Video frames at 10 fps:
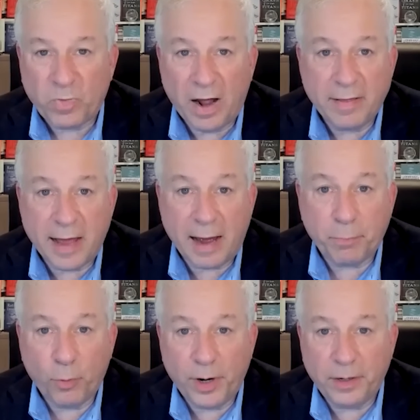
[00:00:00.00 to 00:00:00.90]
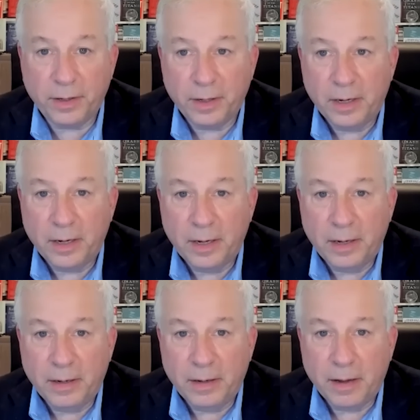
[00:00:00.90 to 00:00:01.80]
At that point,
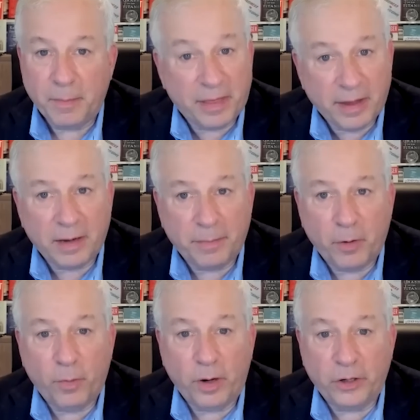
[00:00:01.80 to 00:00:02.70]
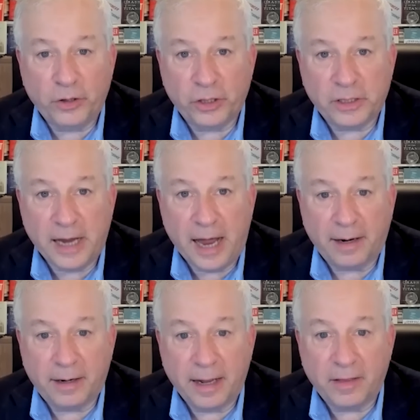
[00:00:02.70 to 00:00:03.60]
I mean, think about what you just
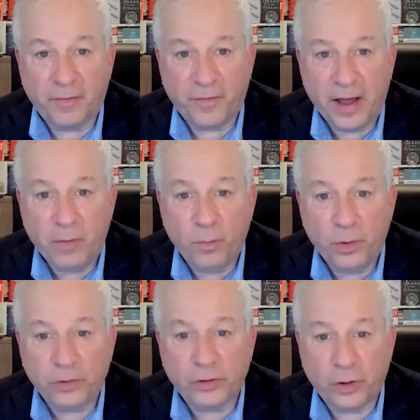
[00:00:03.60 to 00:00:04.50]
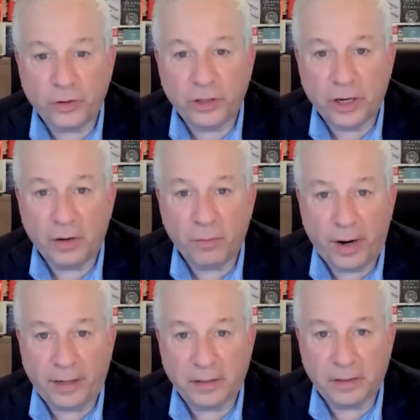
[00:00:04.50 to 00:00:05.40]
said, that the Fed will start to cut
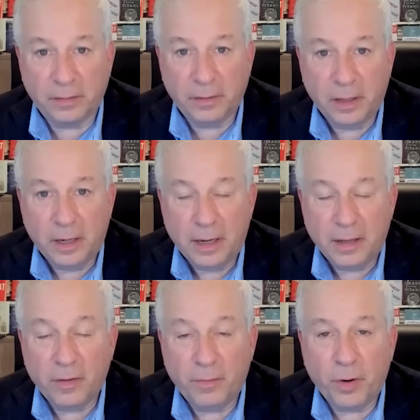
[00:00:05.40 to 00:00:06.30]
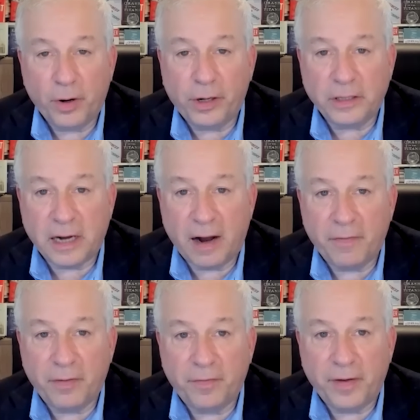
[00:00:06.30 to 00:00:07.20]
rates. The markets have
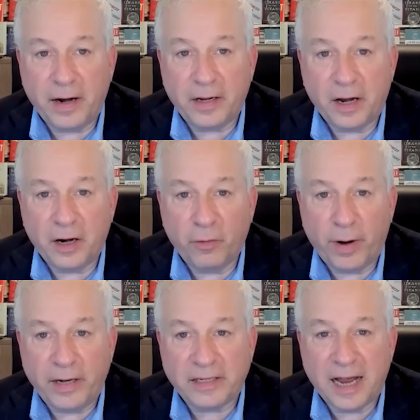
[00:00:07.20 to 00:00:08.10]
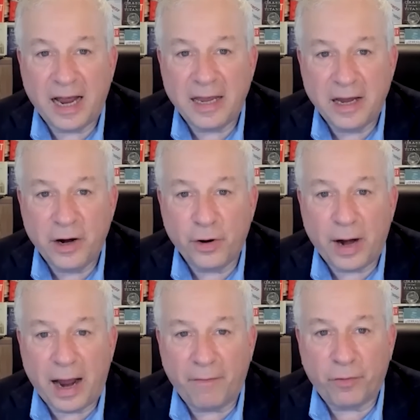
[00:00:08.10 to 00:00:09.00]
the Fed cutting rates a year
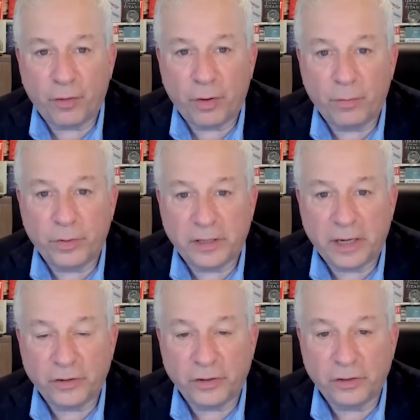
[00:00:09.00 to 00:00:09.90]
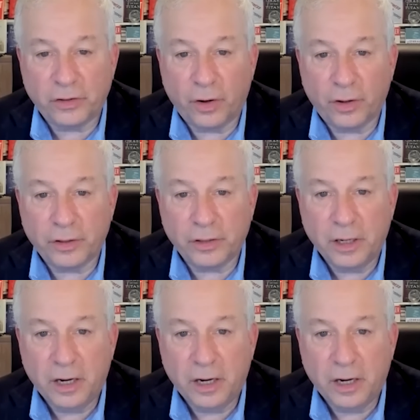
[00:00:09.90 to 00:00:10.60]
after a recession starts.